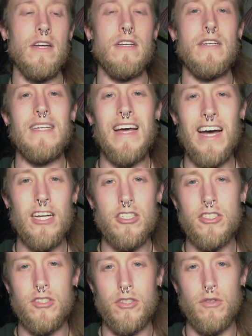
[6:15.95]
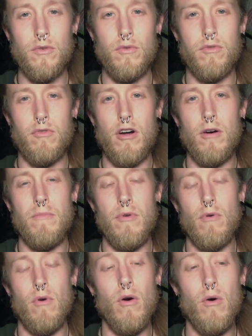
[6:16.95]
detaches you from
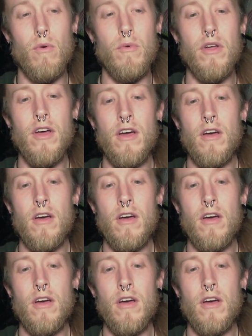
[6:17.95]
your own